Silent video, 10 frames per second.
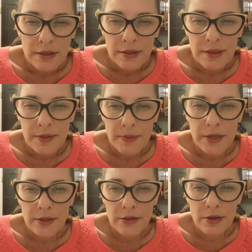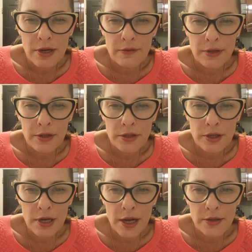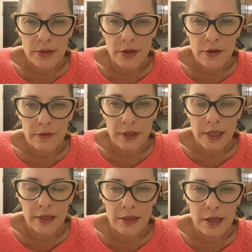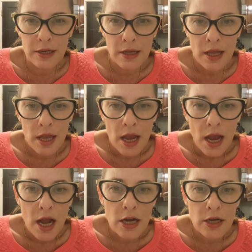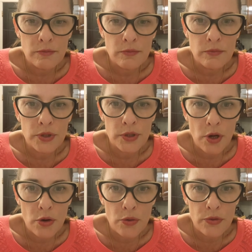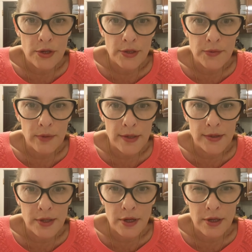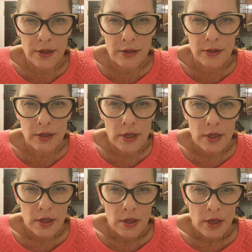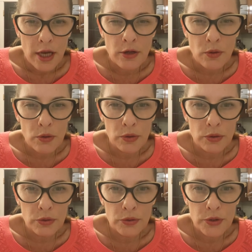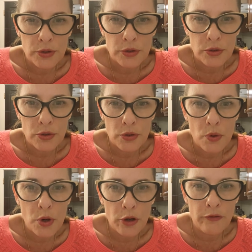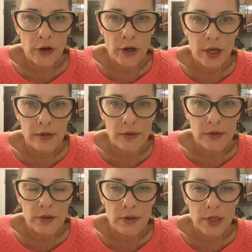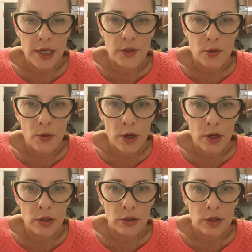This place you have electric or gas stove in Canada. So this runs on an old oil furnace, so it takes oil.